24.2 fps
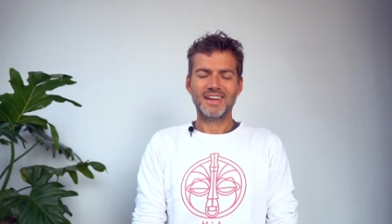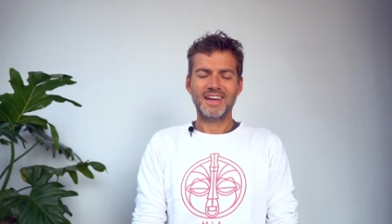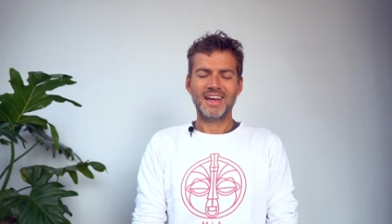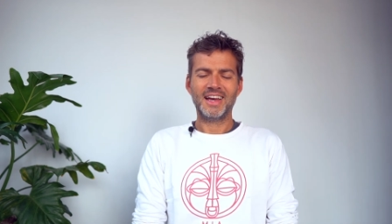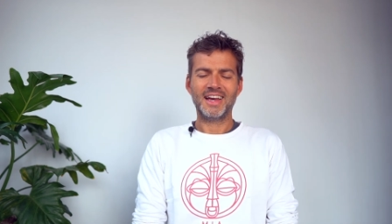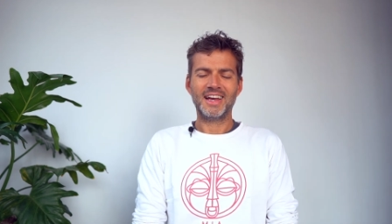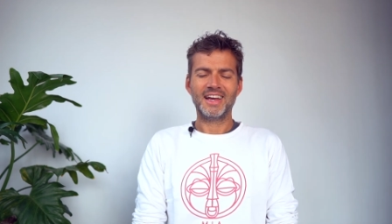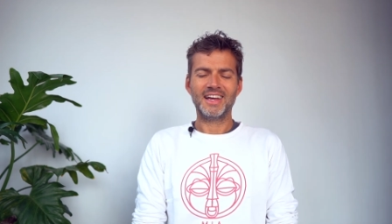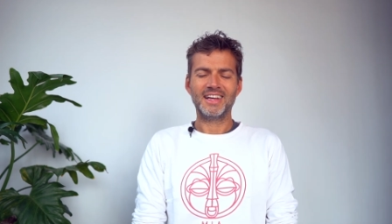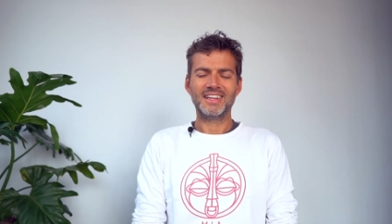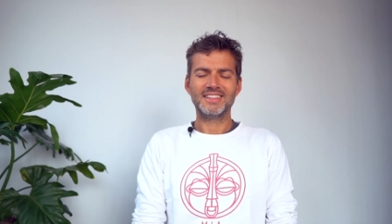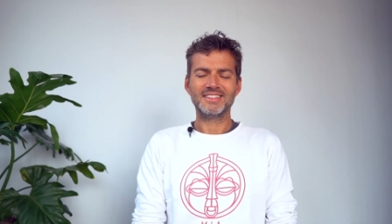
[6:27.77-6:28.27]

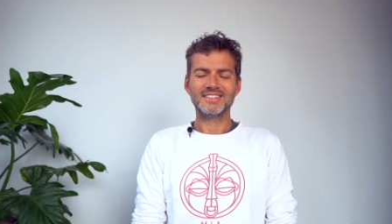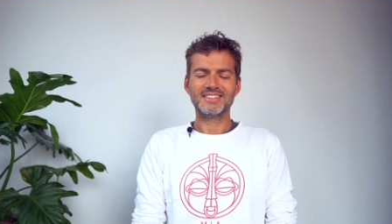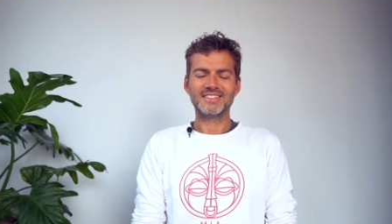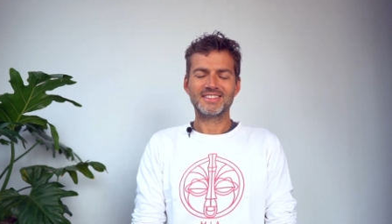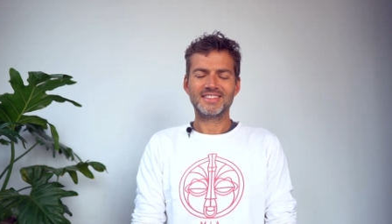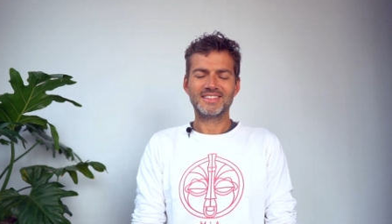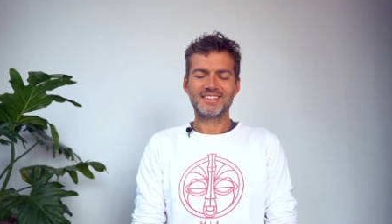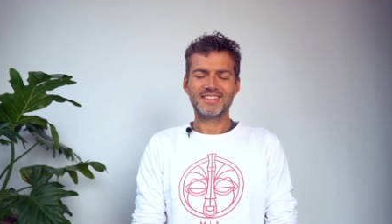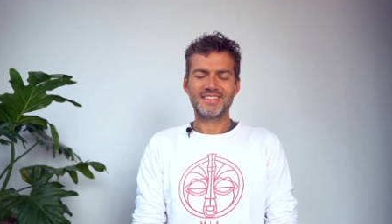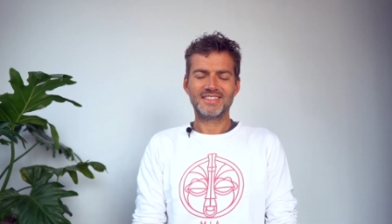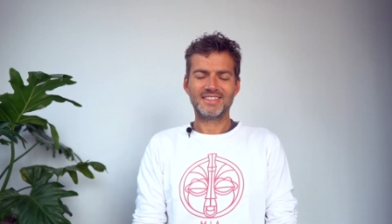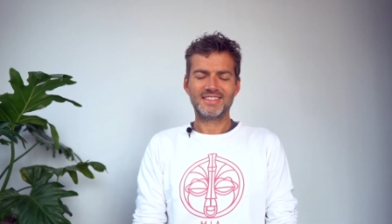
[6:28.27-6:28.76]
And
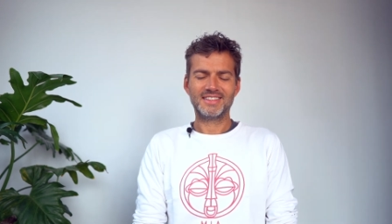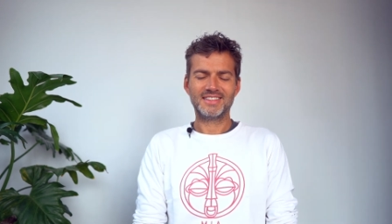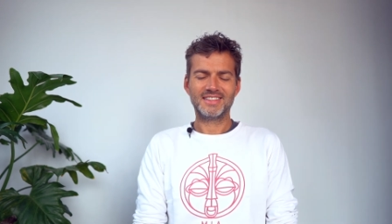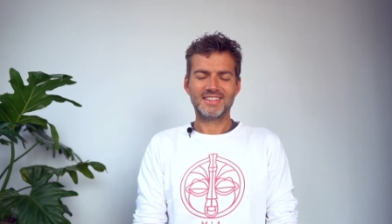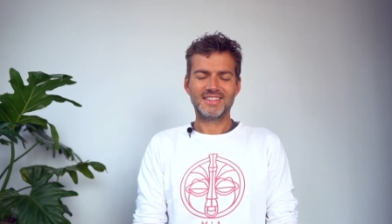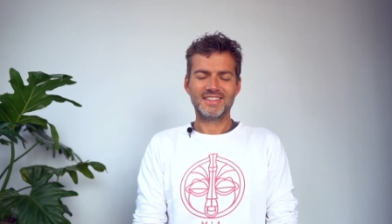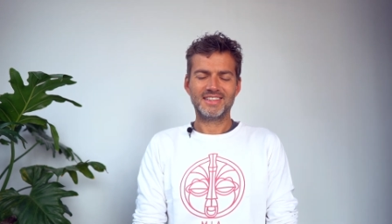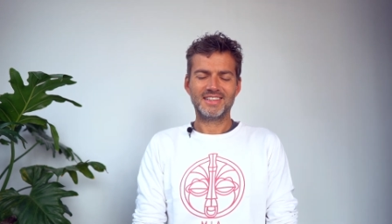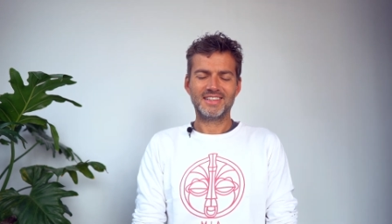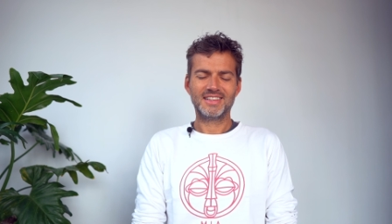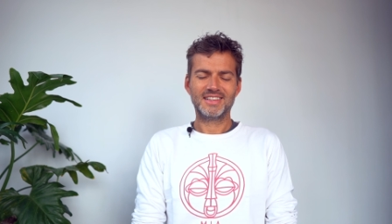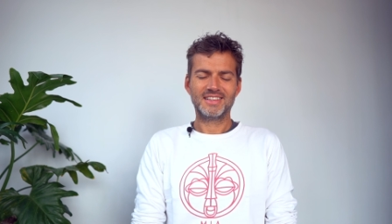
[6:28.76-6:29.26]

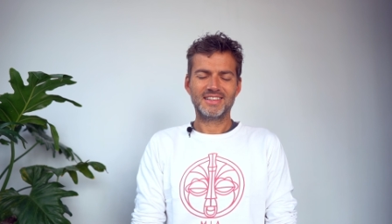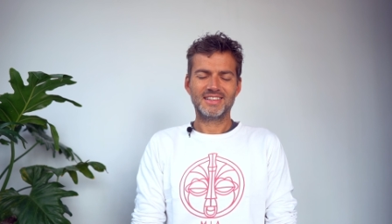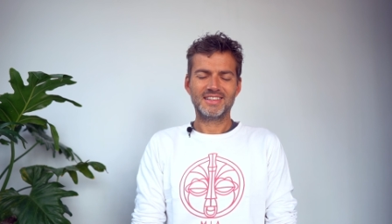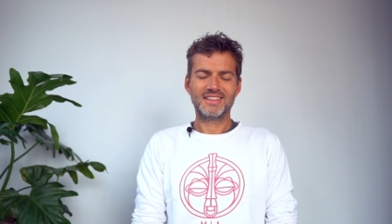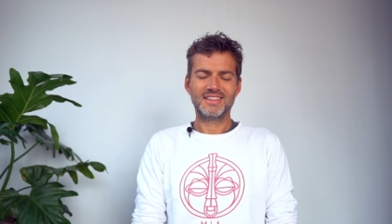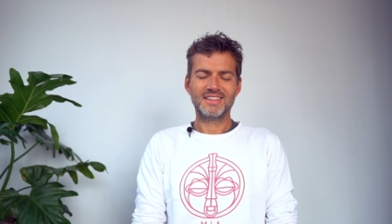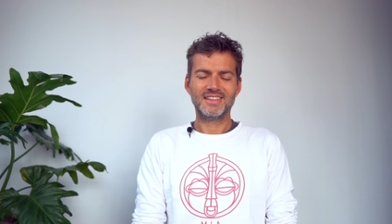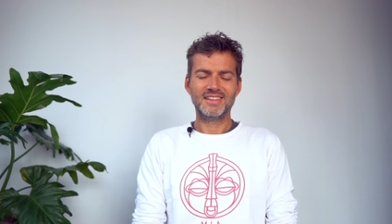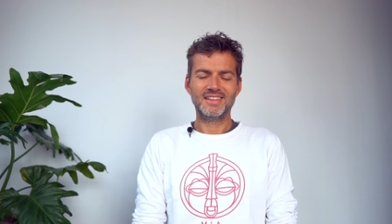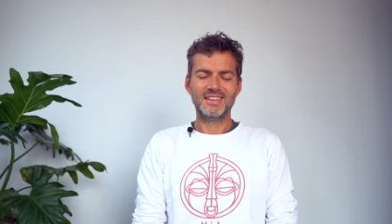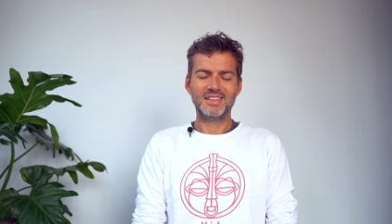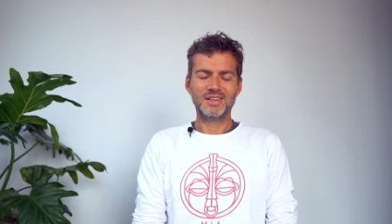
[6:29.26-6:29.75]

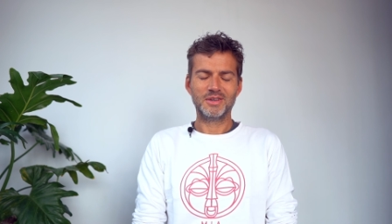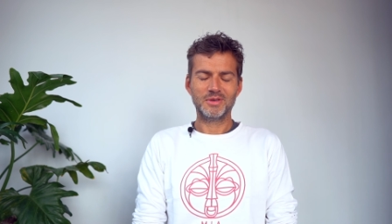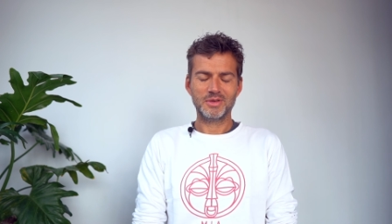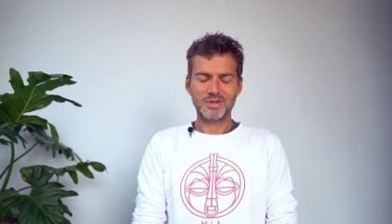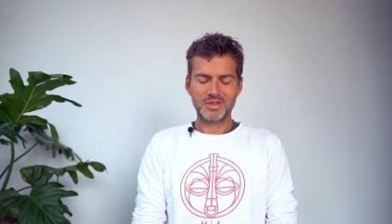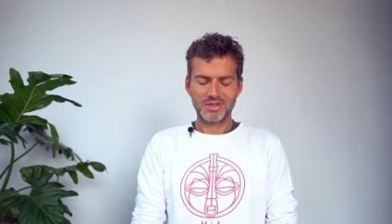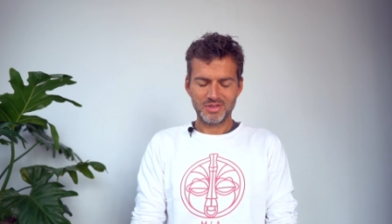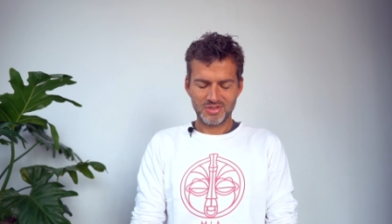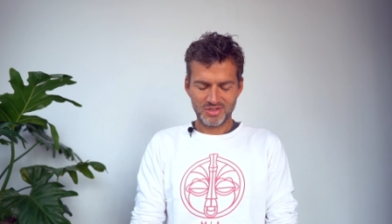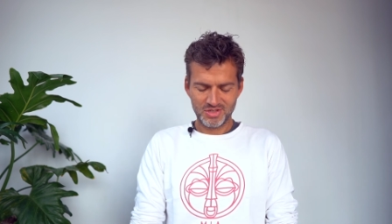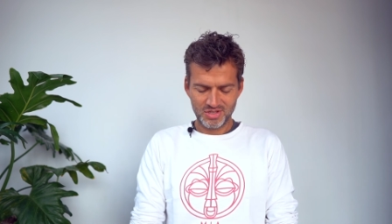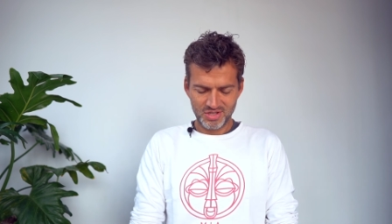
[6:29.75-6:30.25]
lower
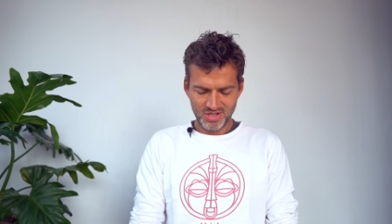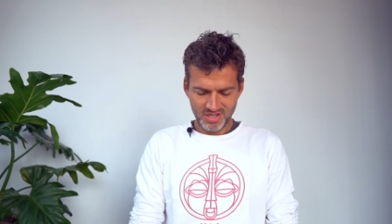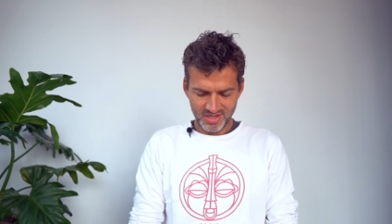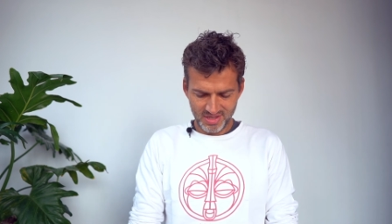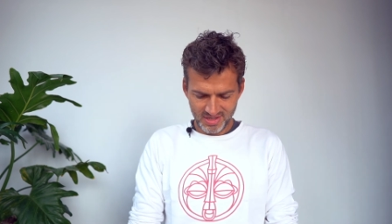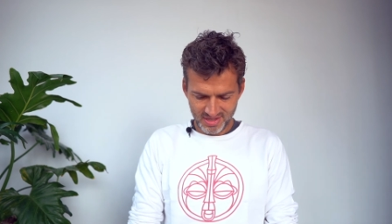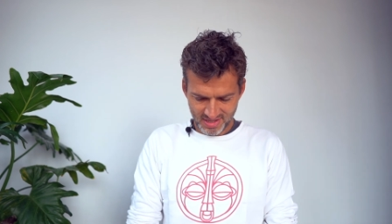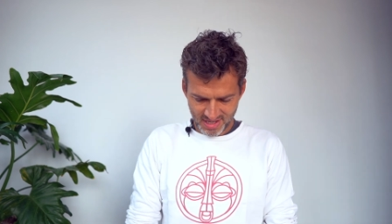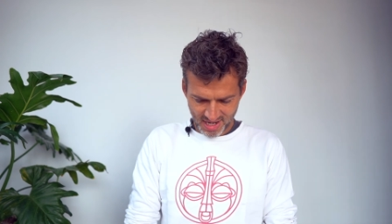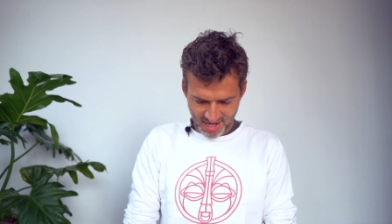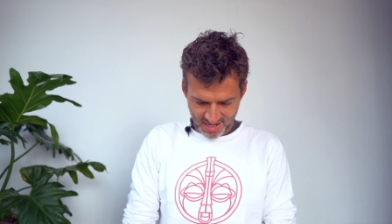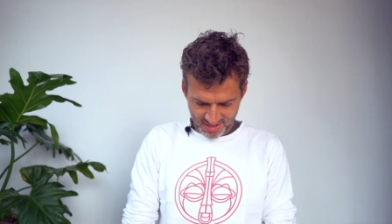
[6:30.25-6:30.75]
your
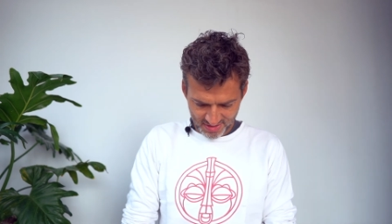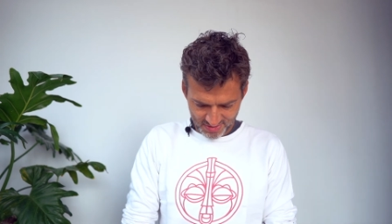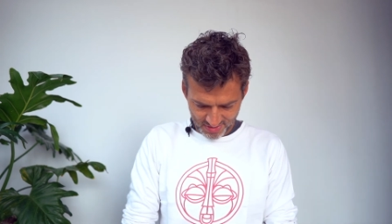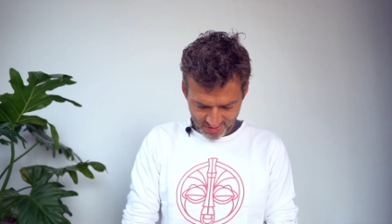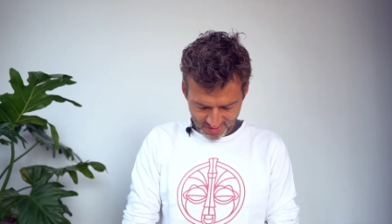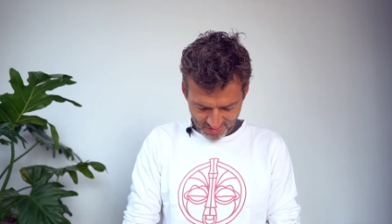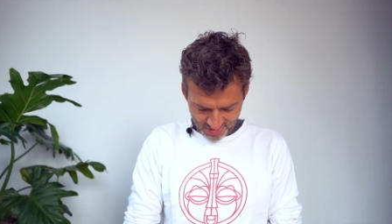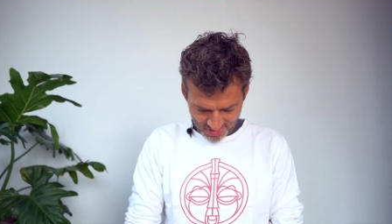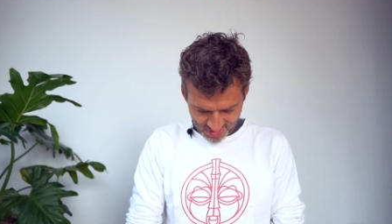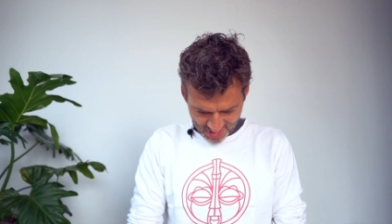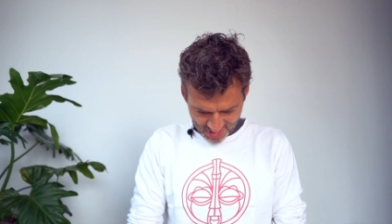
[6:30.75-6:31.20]
chin down to your